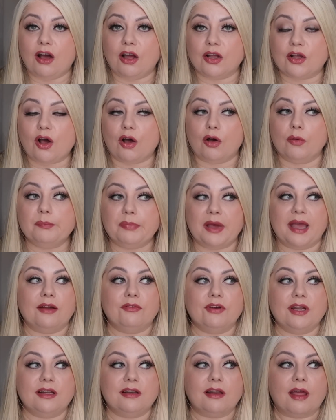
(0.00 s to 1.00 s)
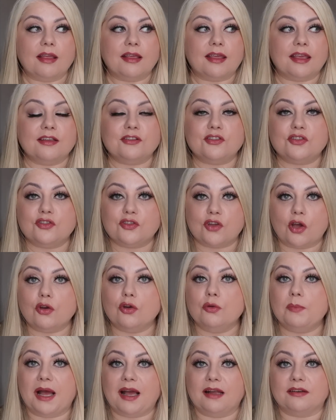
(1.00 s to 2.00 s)
I can't bear it. Like, it's
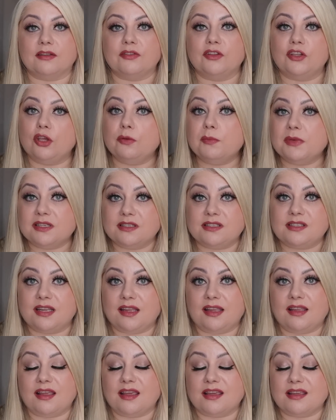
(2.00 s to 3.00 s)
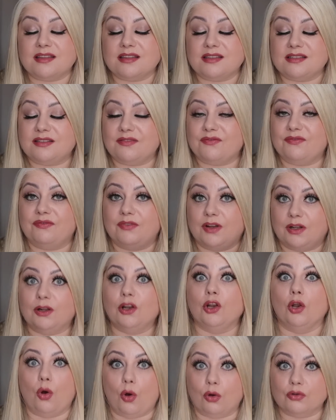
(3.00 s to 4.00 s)
so bad, and the humidity is a
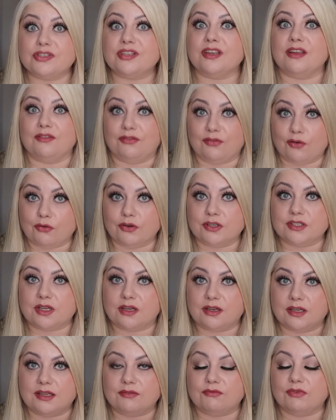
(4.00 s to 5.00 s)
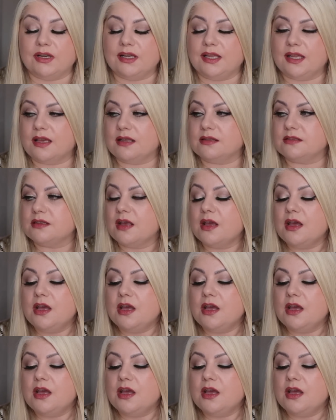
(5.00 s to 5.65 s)
lot in Florida. It really is.